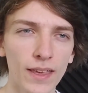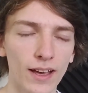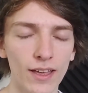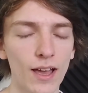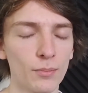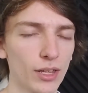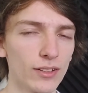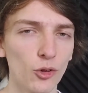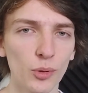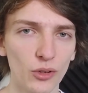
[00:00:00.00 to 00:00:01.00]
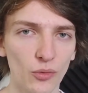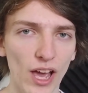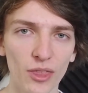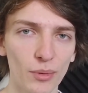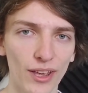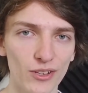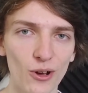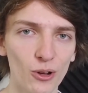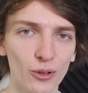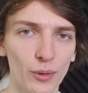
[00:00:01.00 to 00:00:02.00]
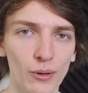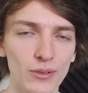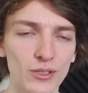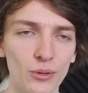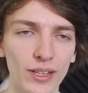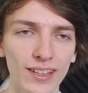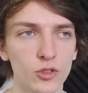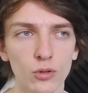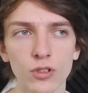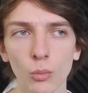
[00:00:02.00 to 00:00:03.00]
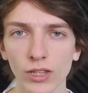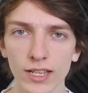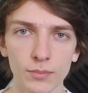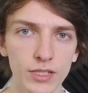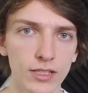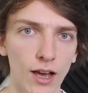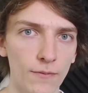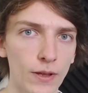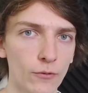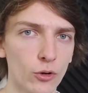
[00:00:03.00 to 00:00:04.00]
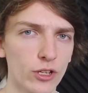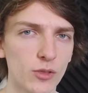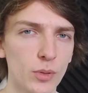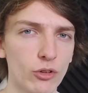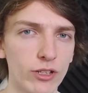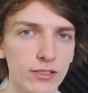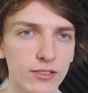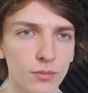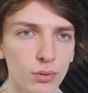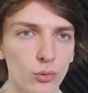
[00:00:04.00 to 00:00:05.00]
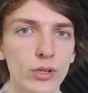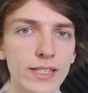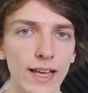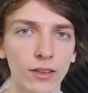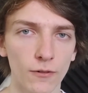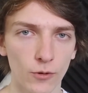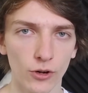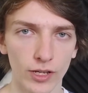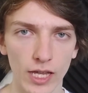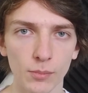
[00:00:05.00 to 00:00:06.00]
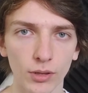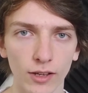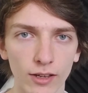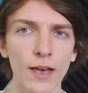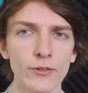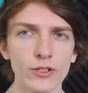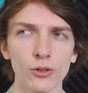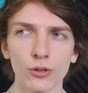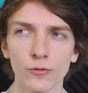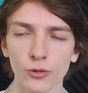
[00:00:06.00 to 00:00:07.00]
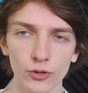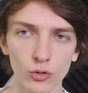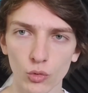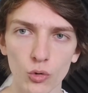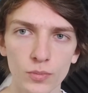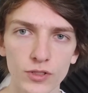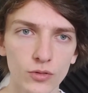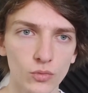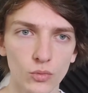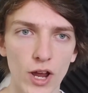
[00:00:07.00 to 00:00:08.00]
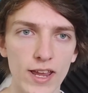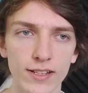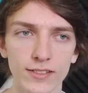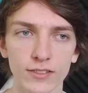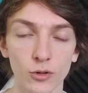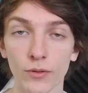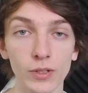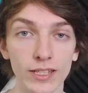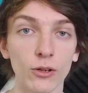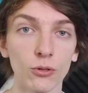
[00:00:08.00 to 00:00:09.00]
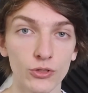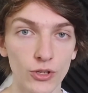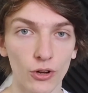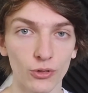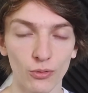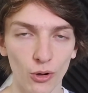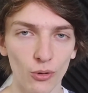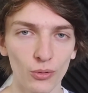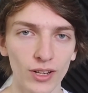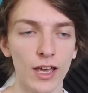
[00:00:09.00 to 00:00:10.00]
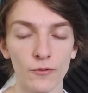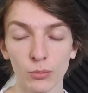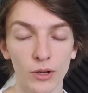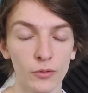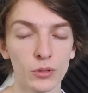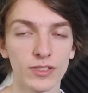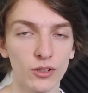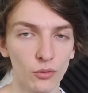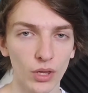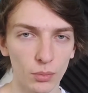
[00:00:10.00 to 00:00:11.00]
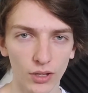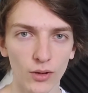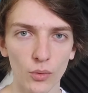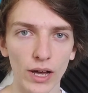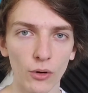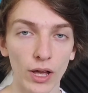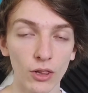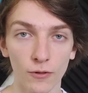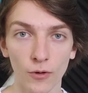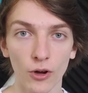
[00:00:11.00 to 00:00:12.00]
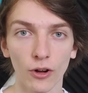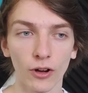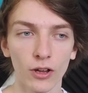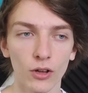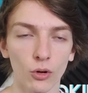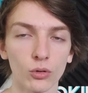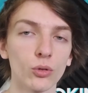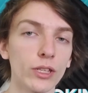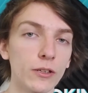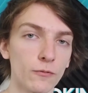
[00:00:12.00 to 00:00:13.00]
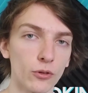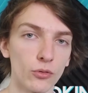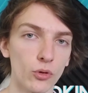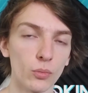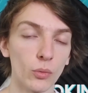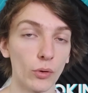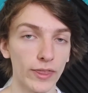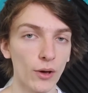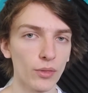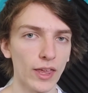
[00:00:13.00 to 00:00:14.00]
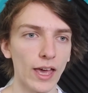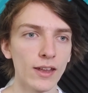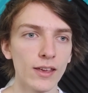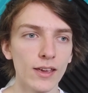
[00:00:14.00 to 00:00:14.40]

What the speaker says: I played a little bit in Wrath, but I had no clue what I was doing. So someone like me, I've never experienced pre-LFR gameplay, having to look for groups, raids, or even guilds on your own. And for my viewers that don't really play WoW, LFR, or looking for a group, without that,